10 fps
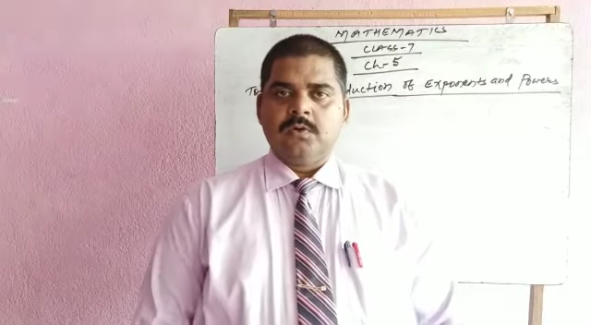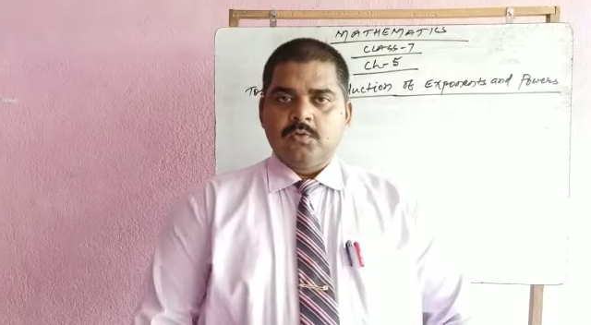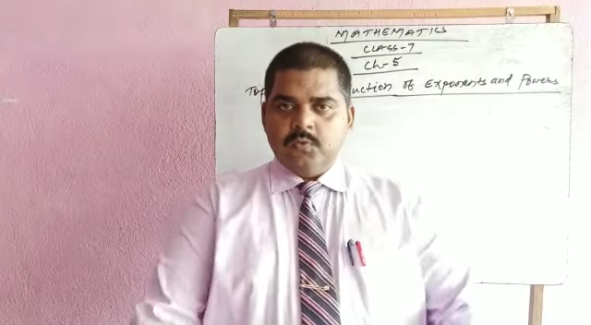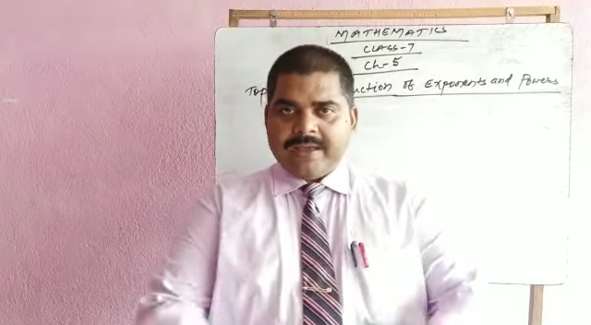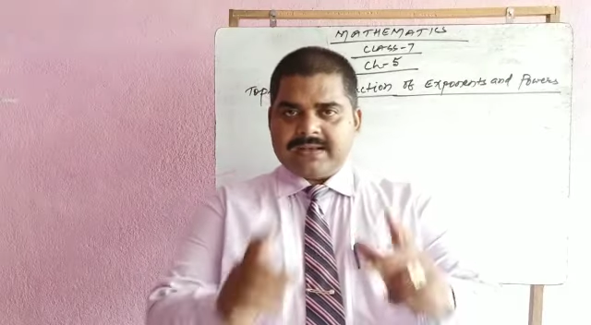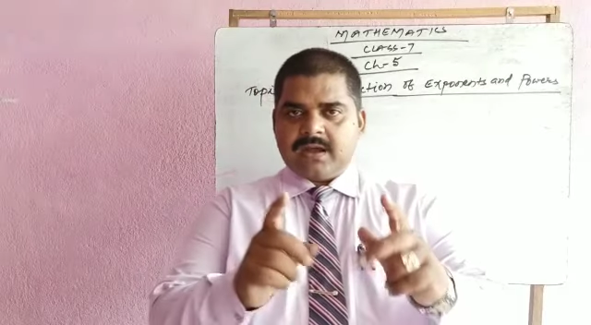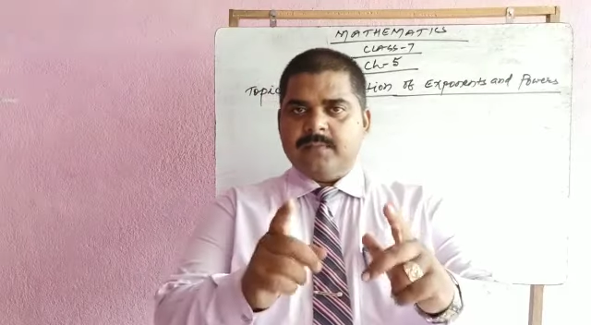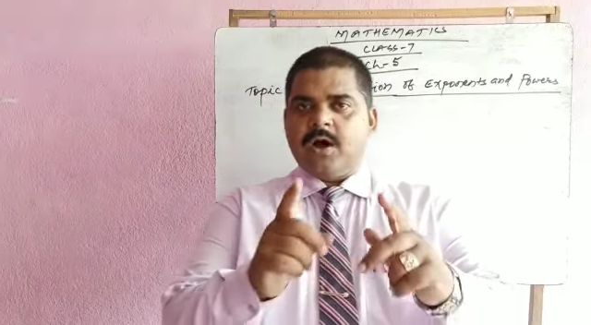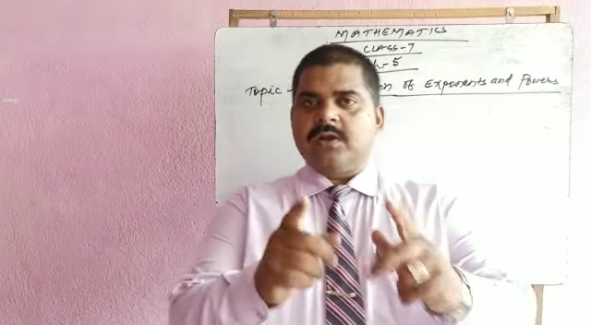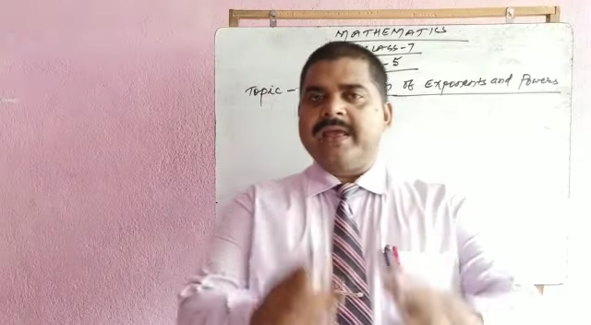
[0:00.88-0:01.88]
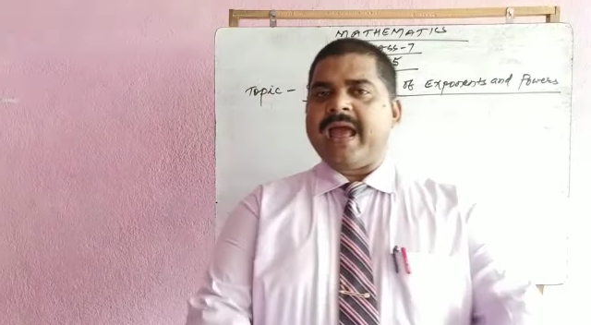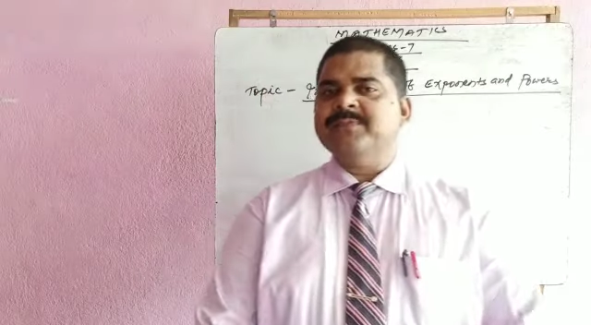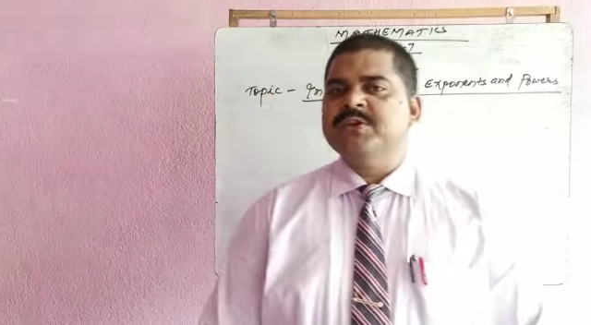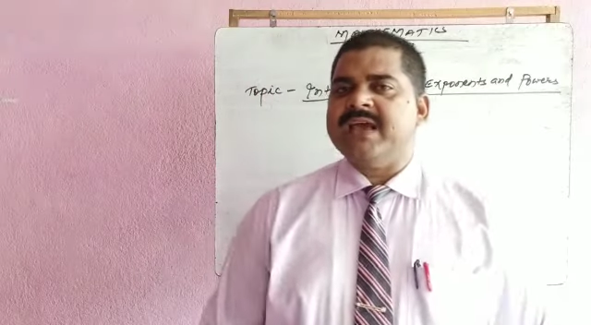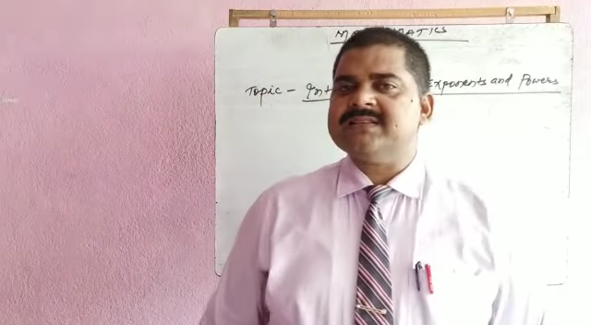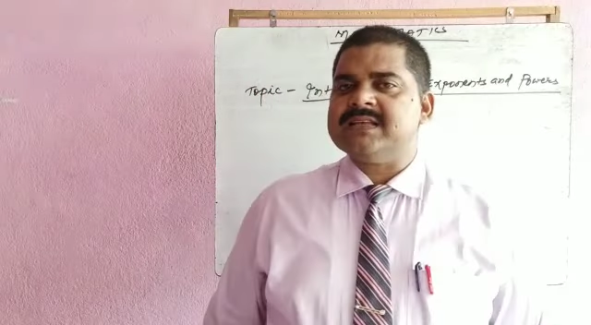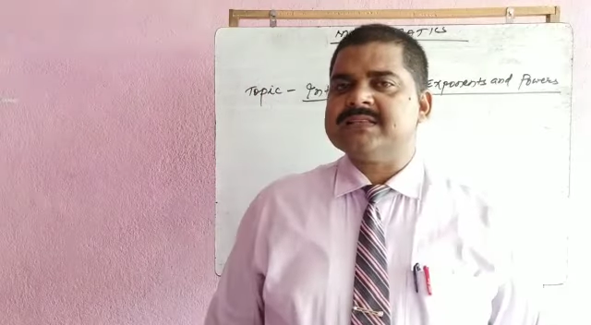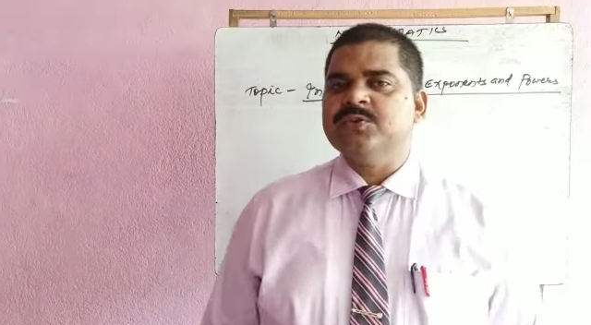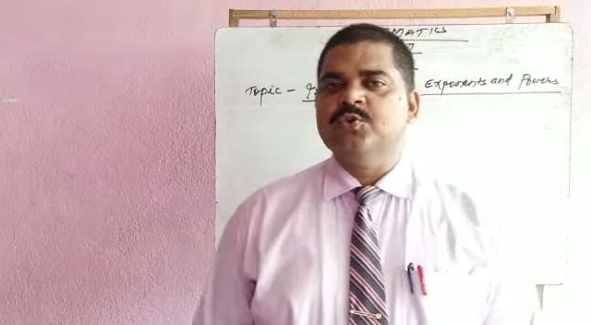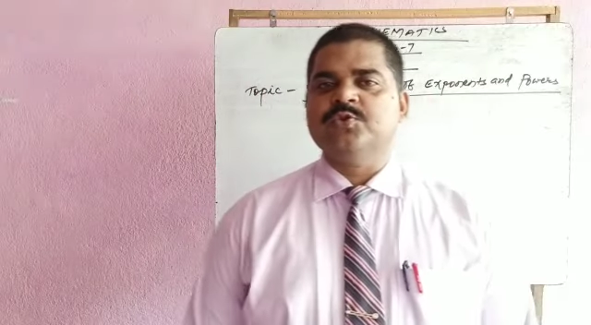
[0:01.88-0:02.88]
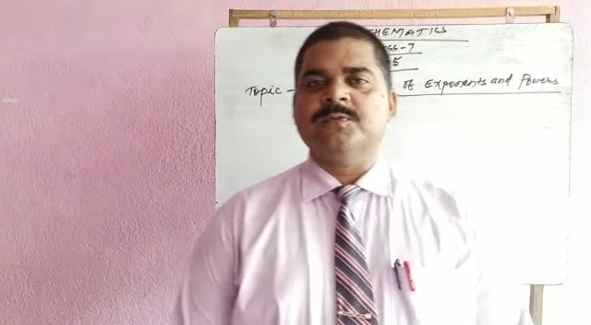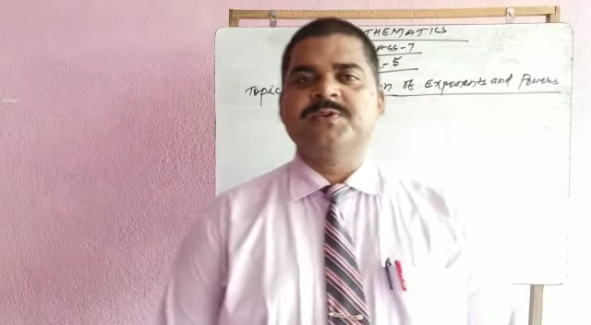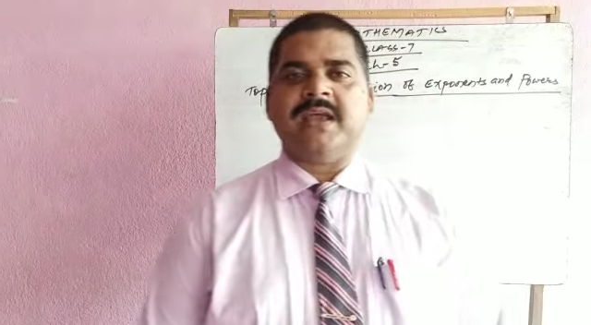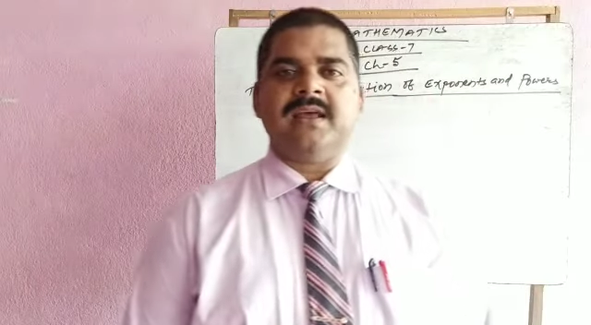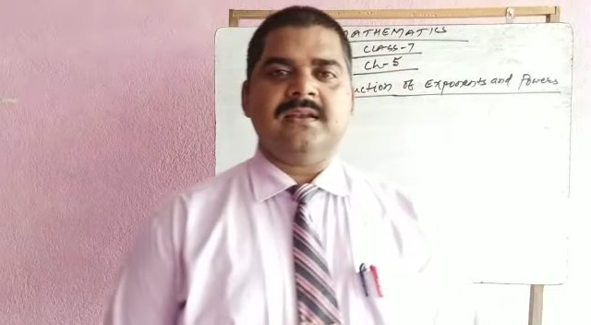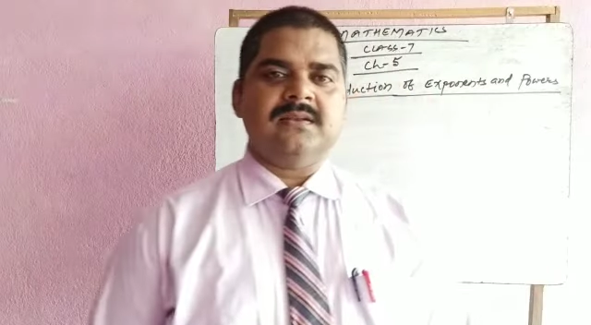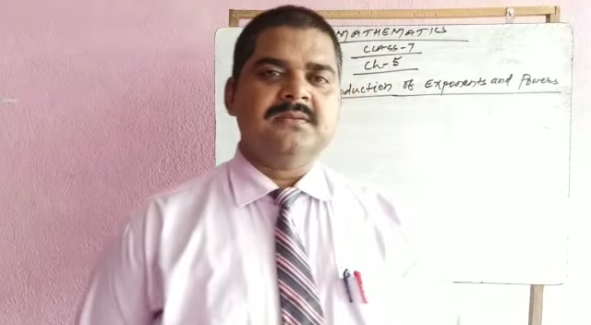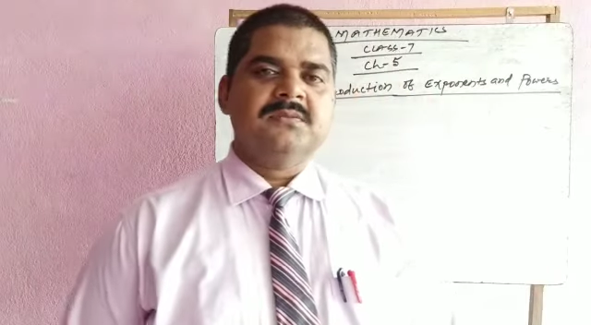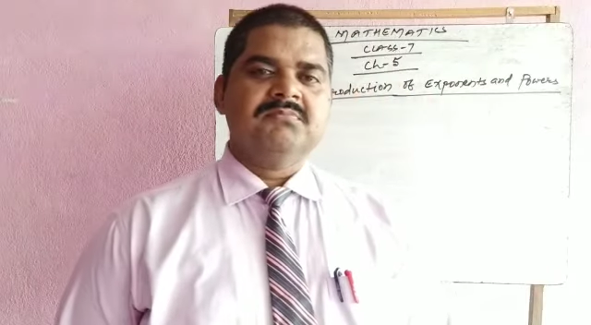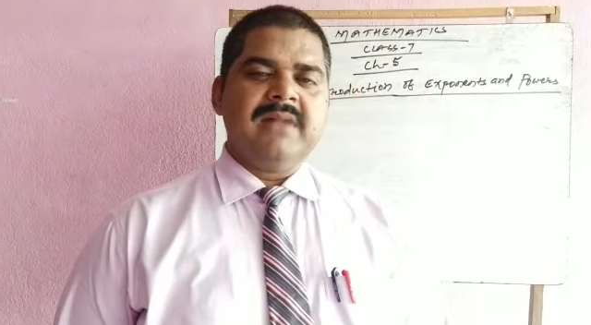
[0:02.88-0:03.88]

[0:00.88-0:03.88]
Welcome on MGSS YouTube channel.